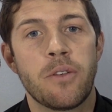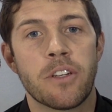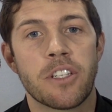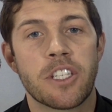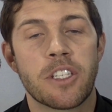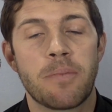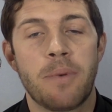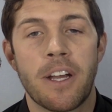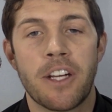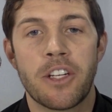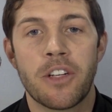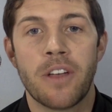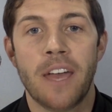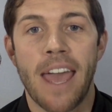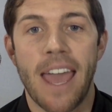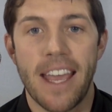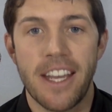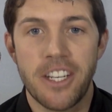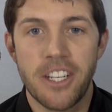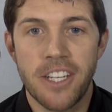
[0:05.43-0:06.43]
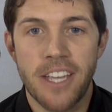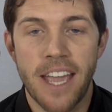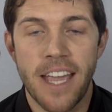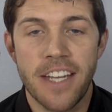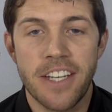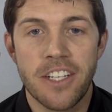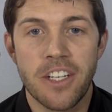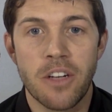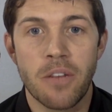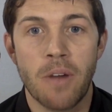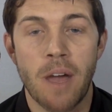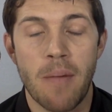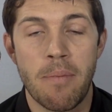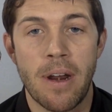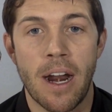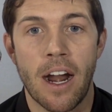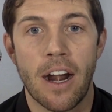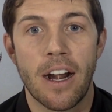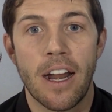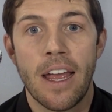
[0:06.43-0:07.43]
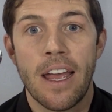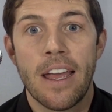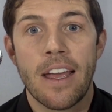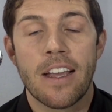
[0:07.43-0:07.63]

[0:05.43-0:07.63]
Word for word: to a special educational webinar